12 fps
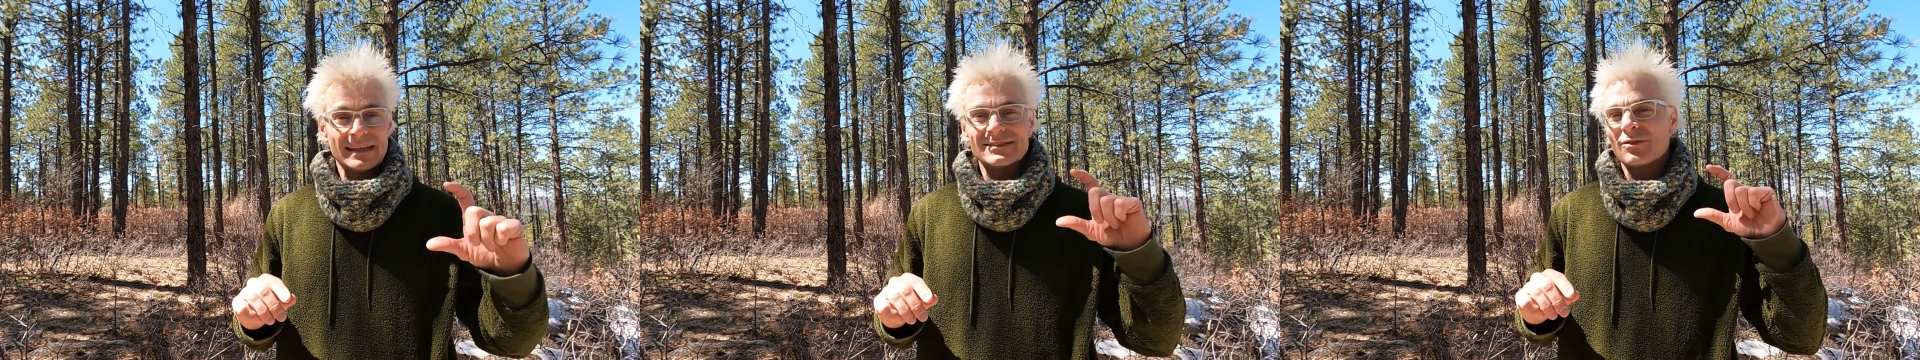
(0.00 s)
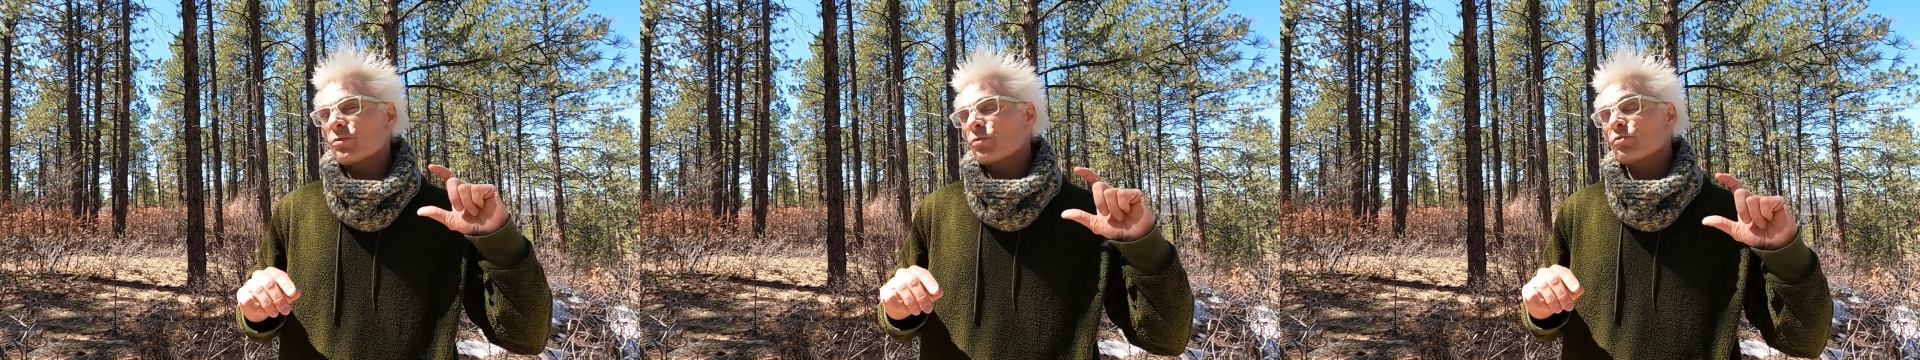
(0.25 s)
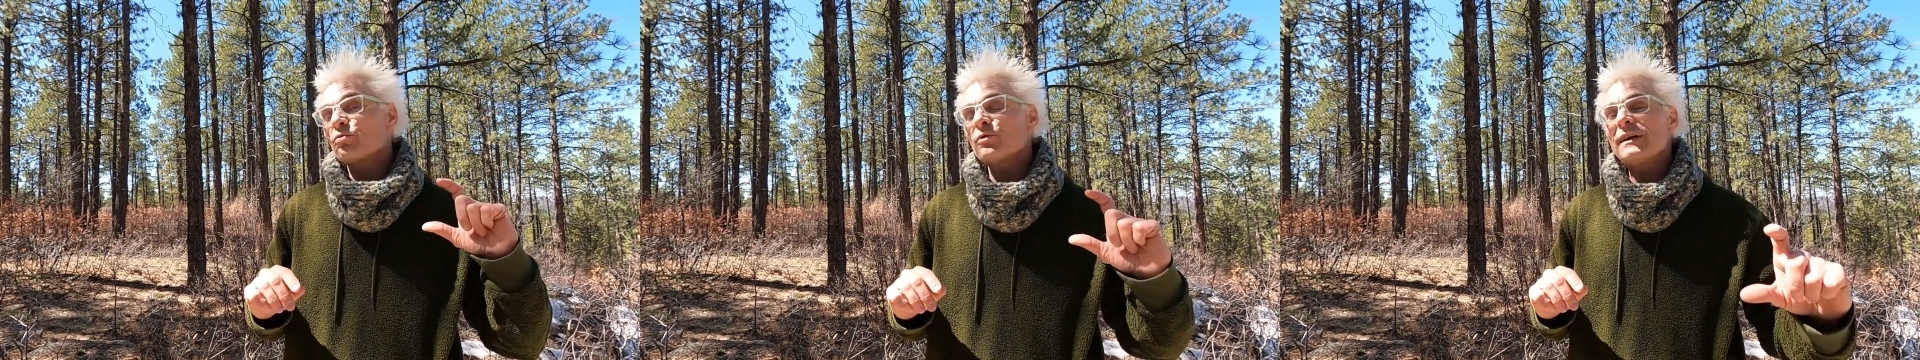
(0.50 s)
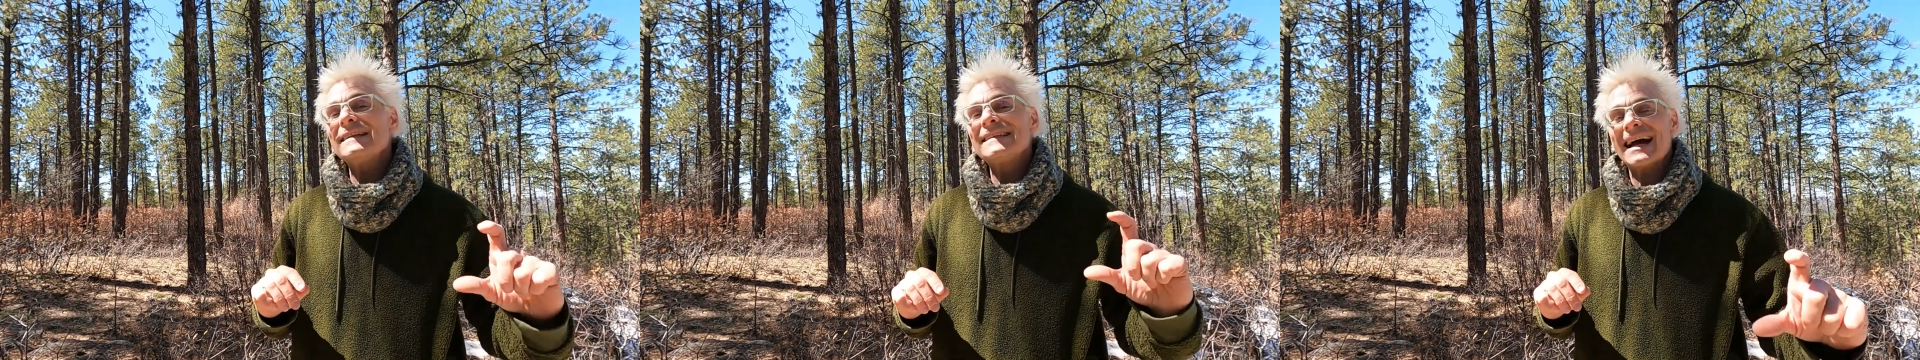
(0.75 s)
that's
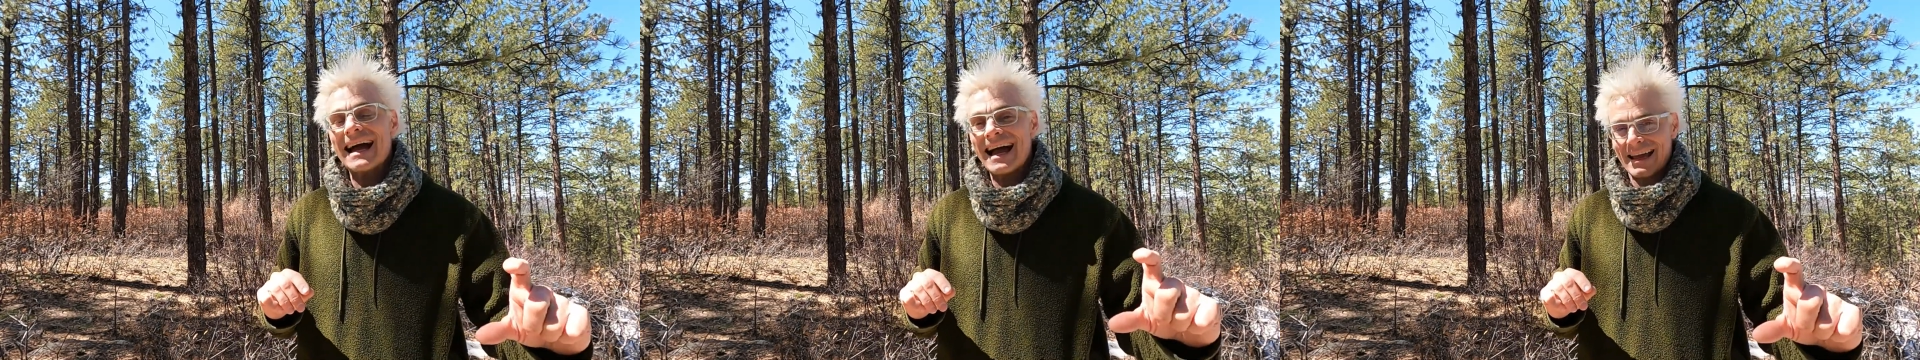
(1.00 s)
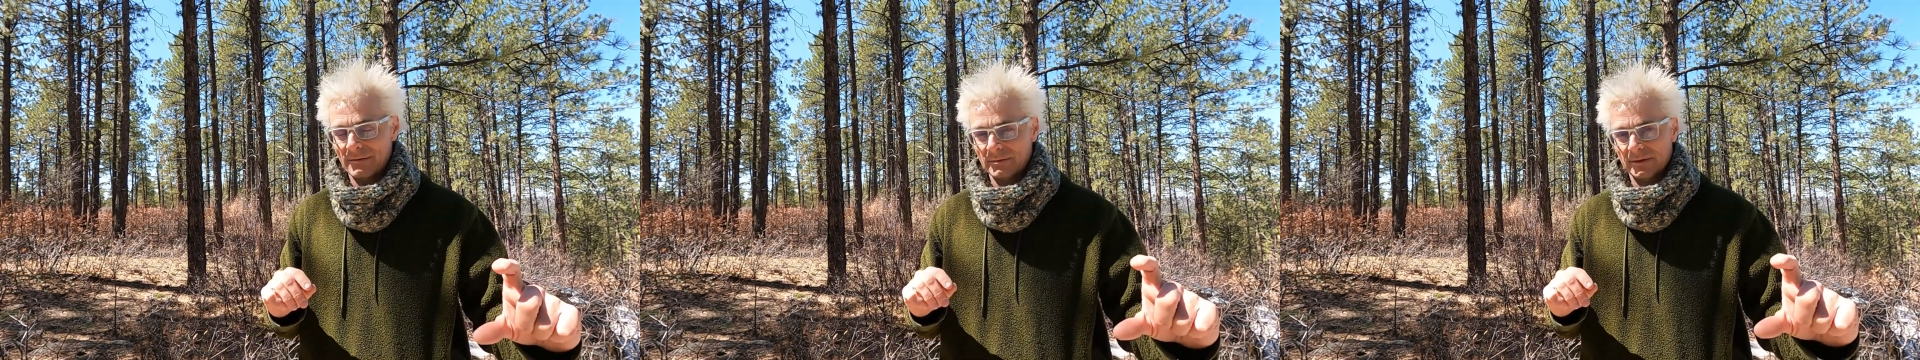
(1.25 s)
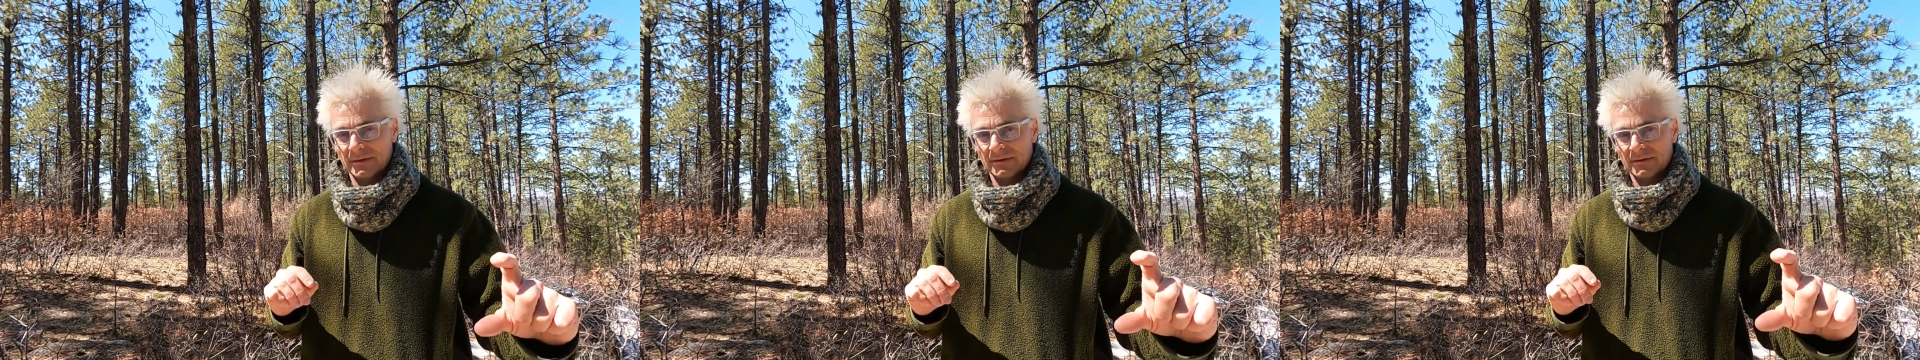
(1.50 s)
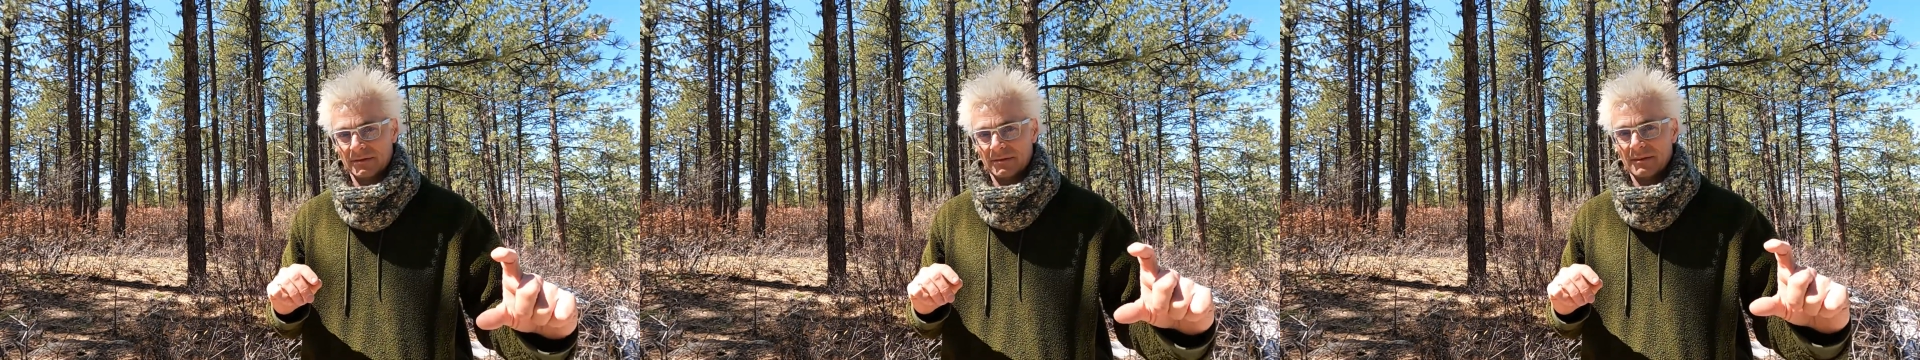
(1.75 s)
3 times
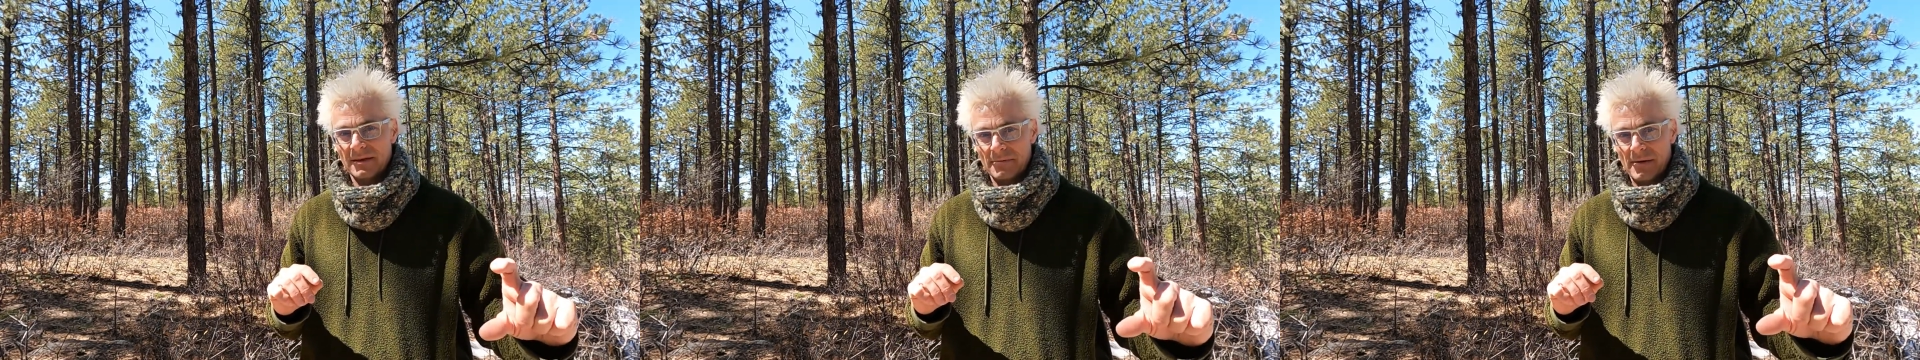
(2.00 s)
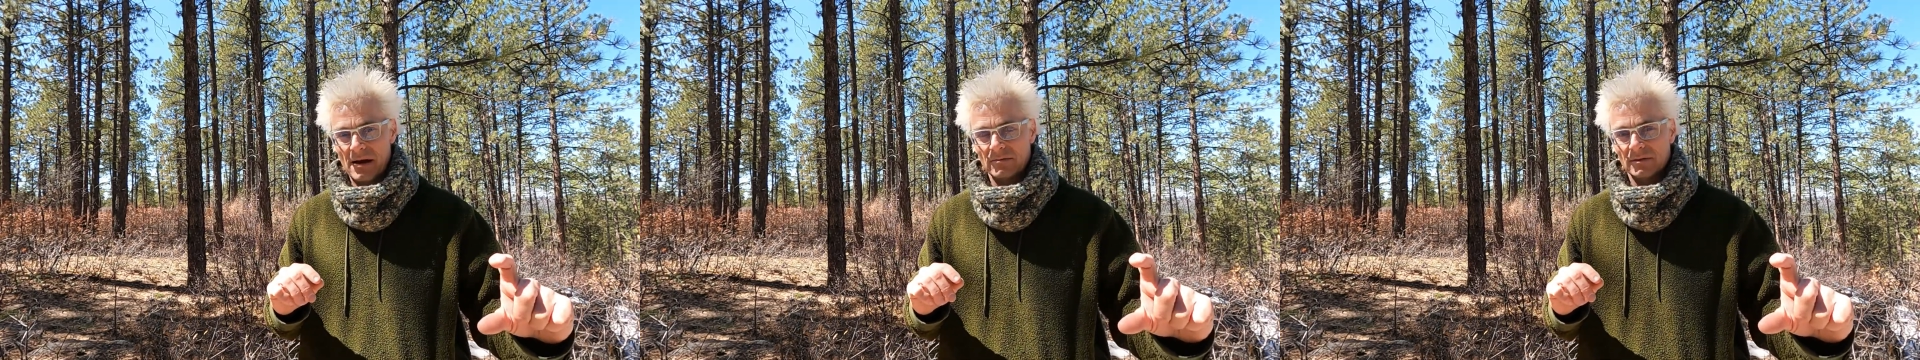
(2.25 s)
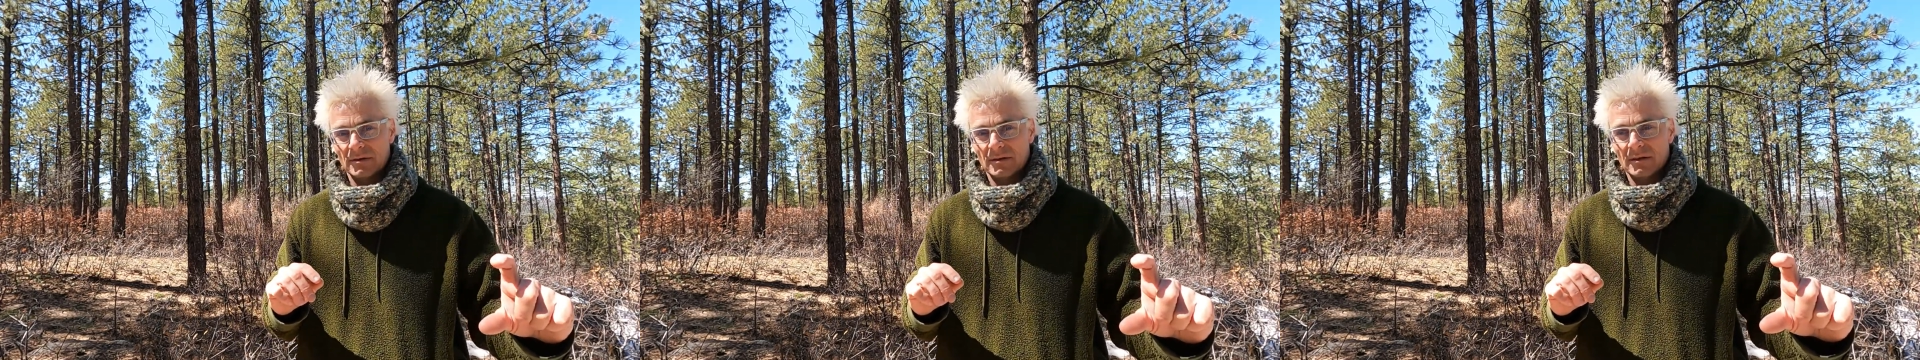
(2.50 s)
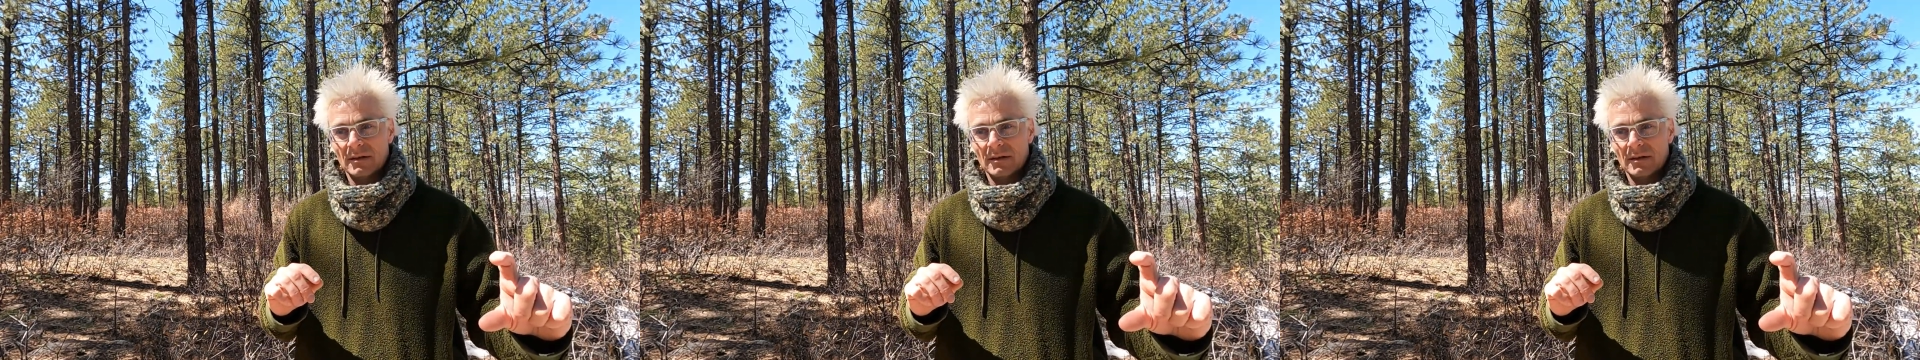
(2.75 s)
the amount.